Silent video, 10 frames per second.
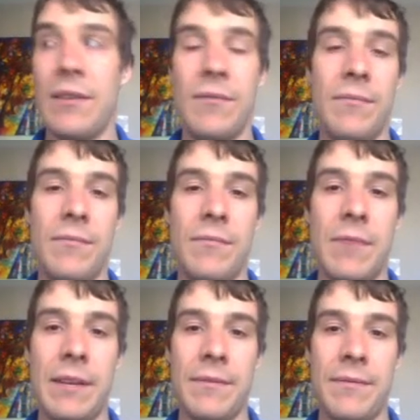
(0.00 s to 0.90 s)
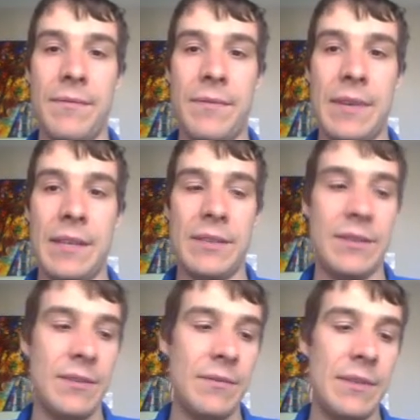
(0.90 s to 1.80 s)
One of his
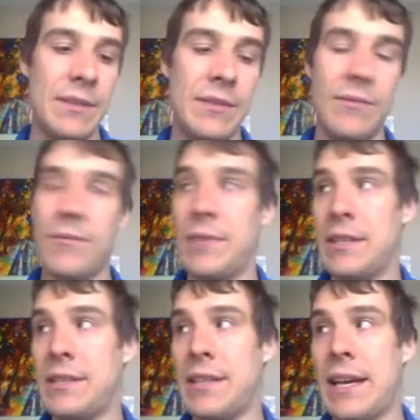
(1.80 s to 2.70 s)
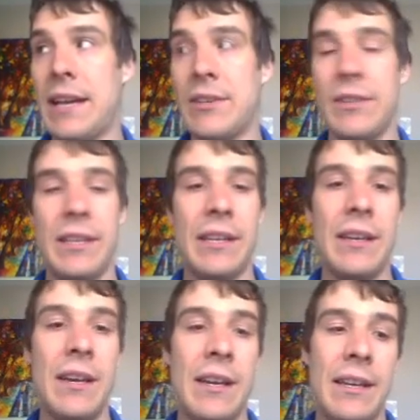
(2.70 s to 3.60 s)
students was actually
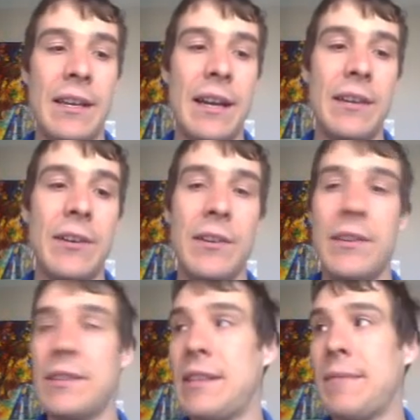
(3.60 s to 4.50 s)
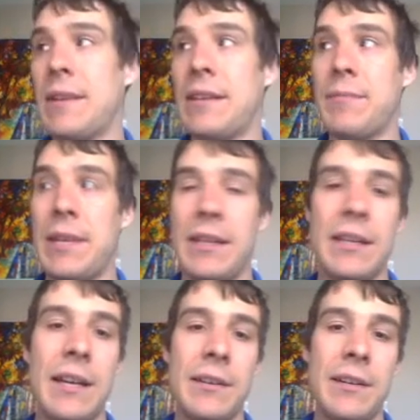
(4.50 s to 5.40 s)
Geiger, the same guy that made the
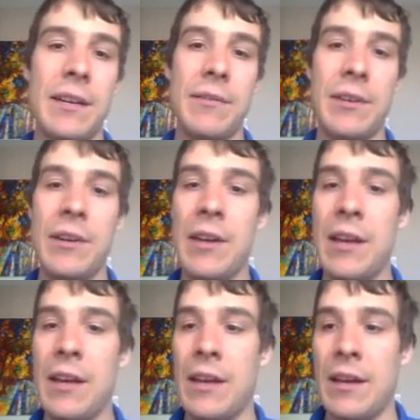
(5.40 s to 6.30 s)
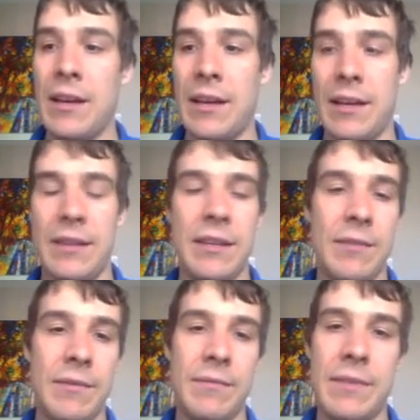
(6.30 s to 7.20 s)
Geiger counter. And the
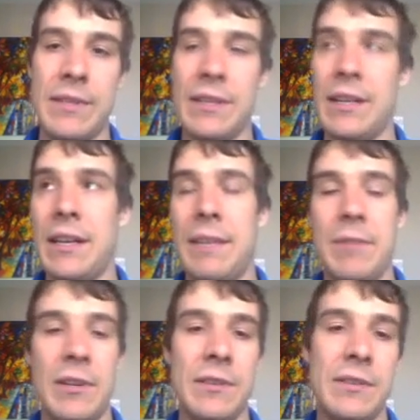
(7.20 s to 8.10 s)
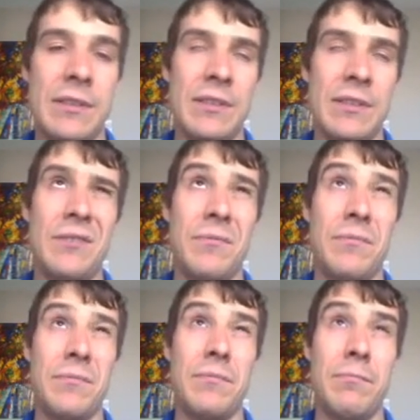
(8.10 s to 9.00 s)
other one was a guy named Ernest
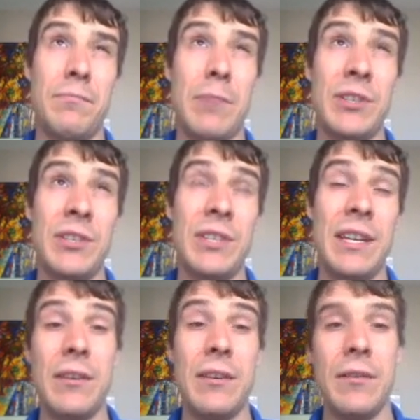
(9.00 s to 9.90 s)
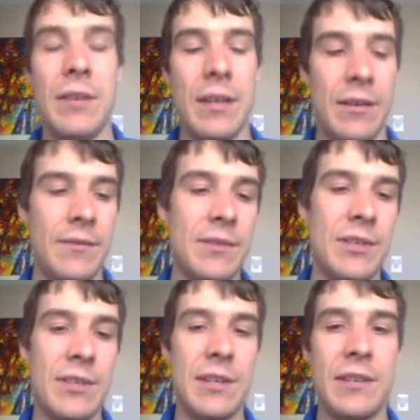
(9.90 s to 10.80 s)
Marstead, who was
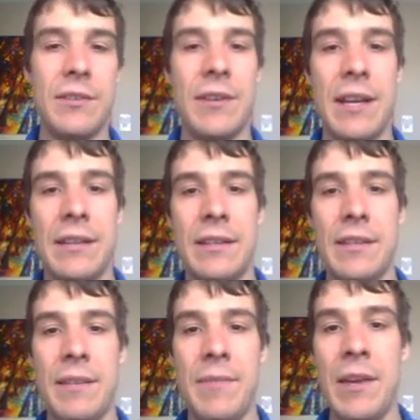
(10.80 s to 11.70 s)
just an undergrad at the time.